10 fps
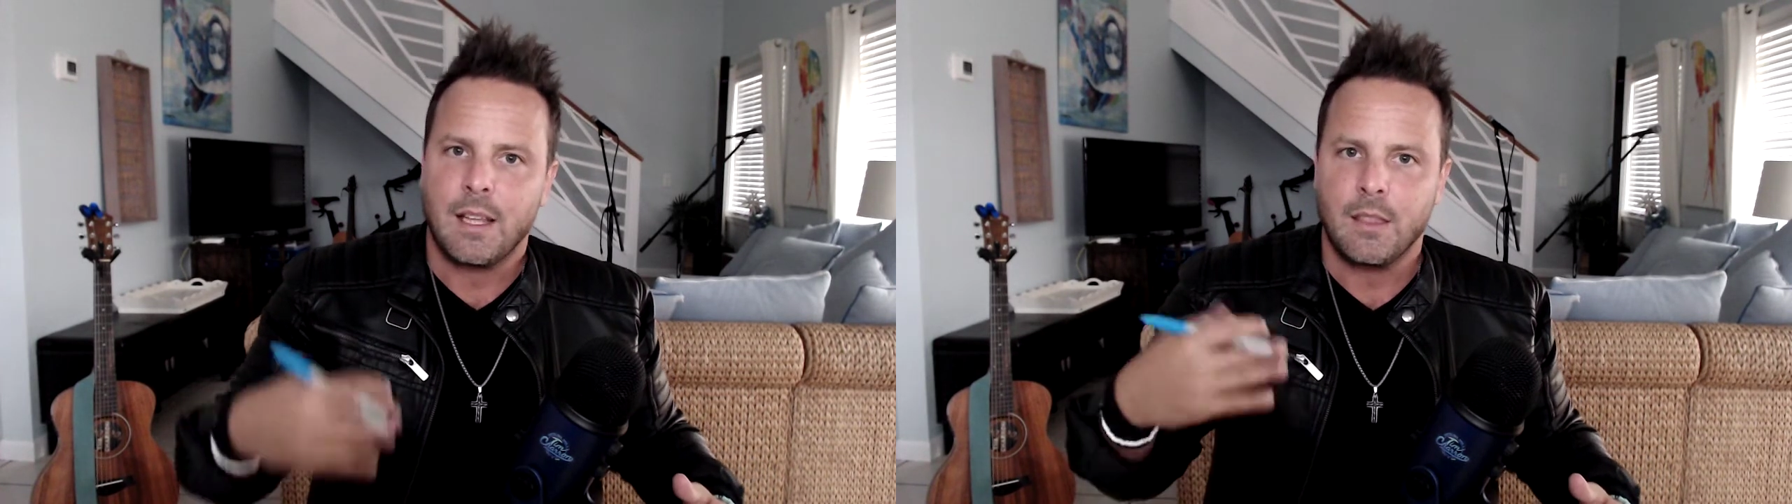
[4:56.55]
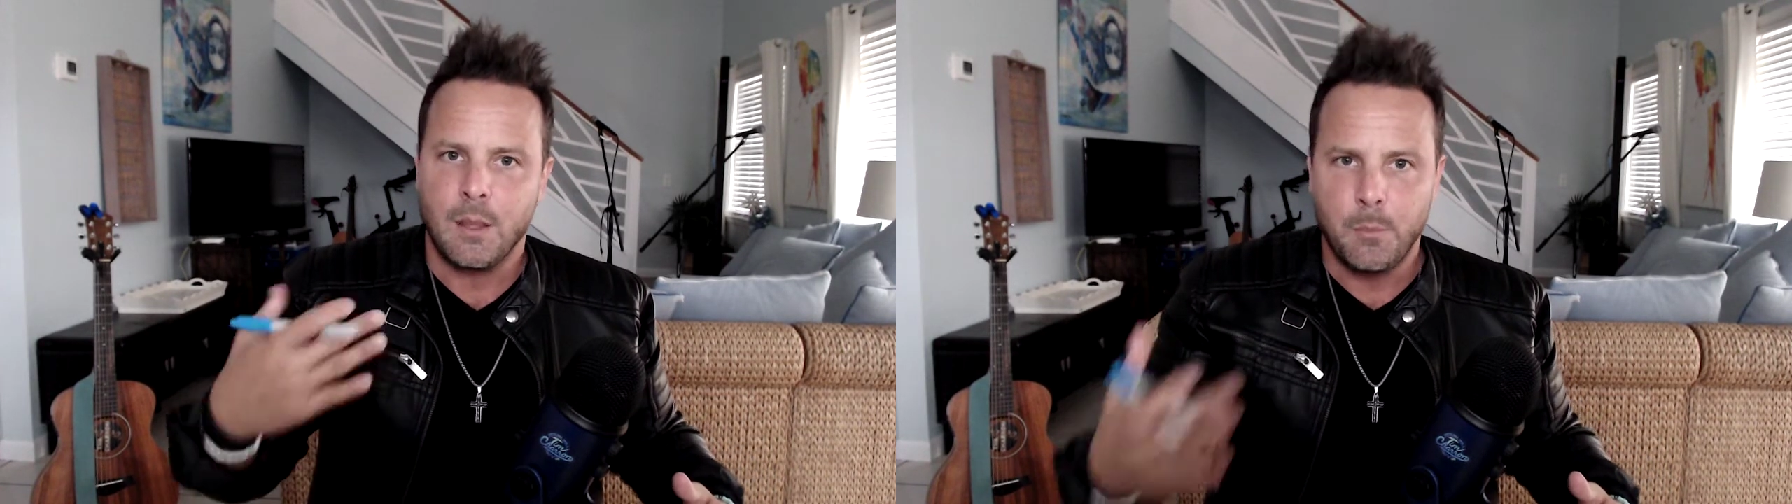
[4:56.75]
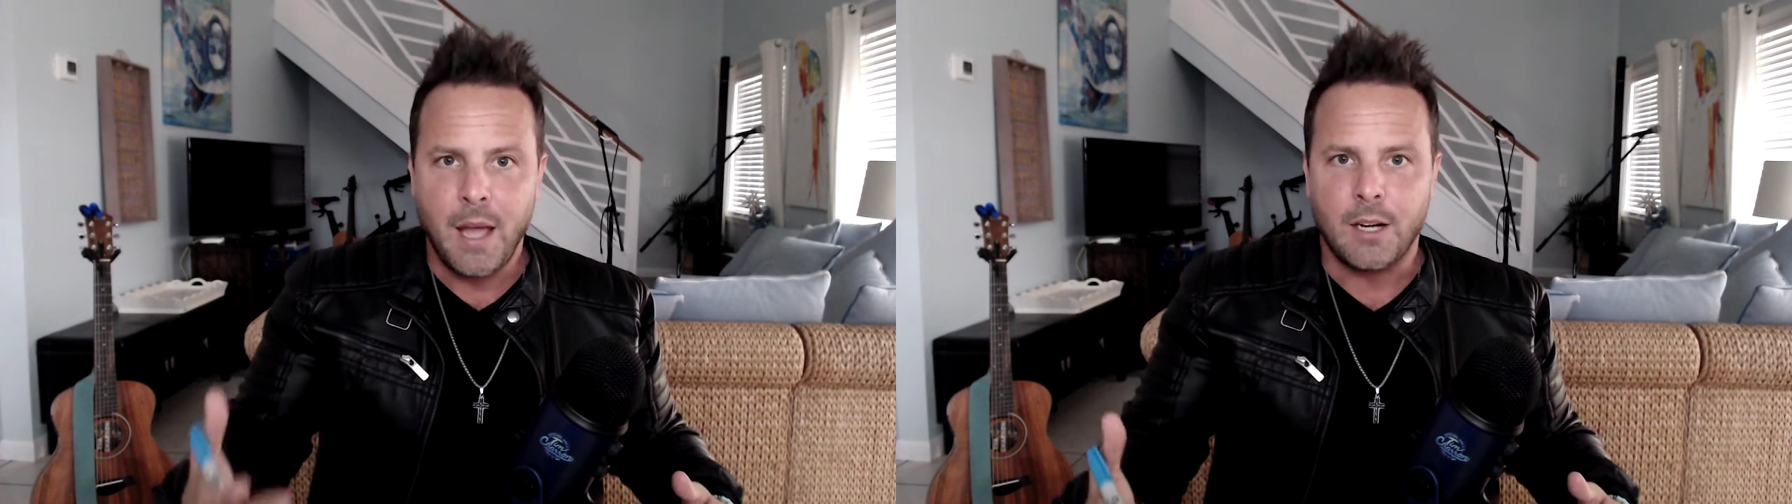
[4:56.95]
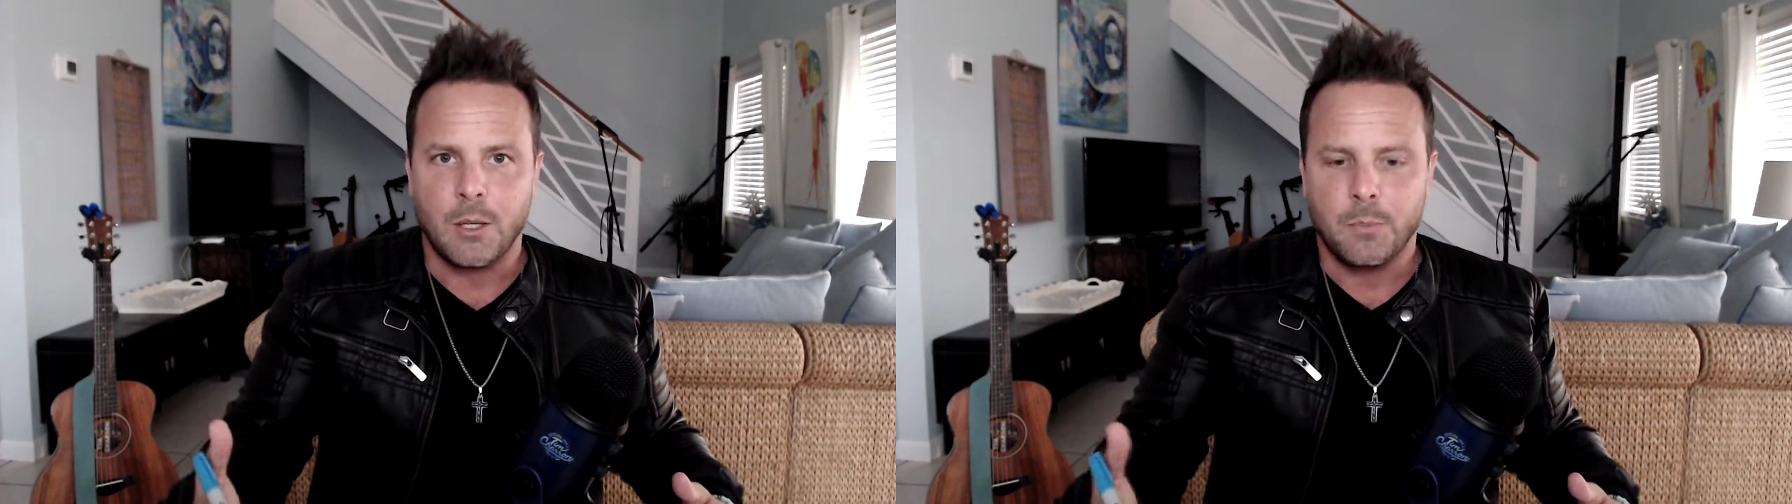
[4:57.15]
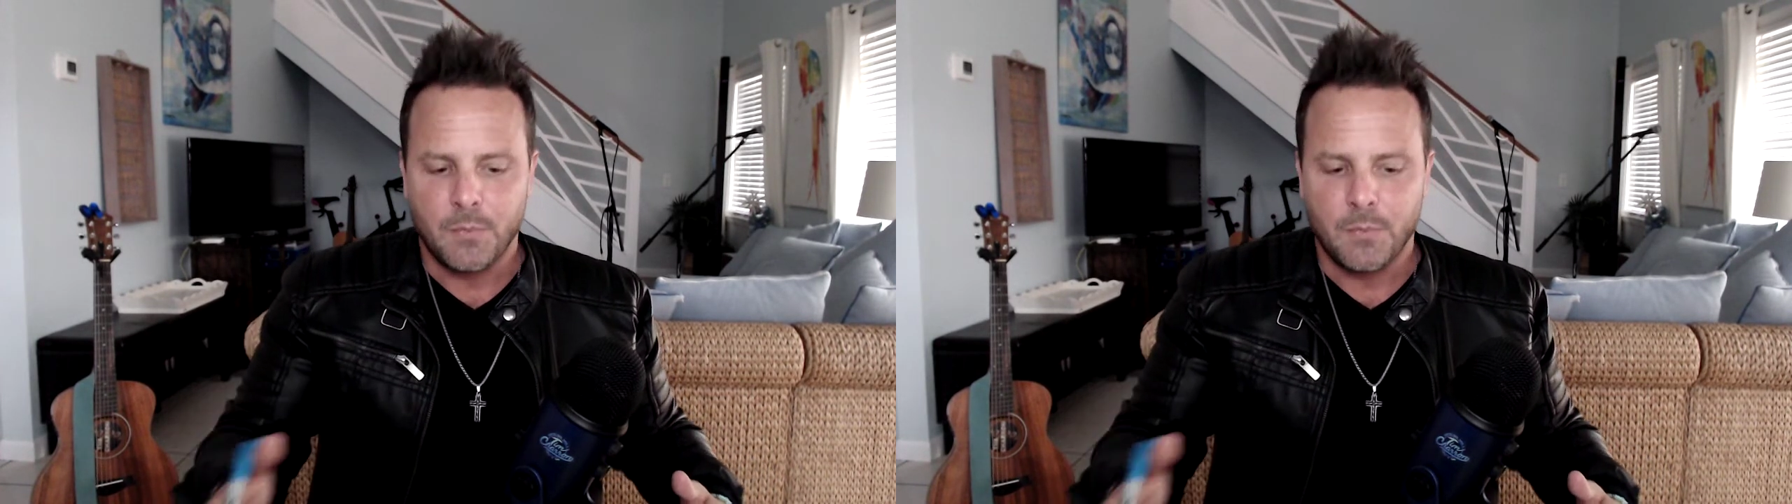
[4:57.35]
the better.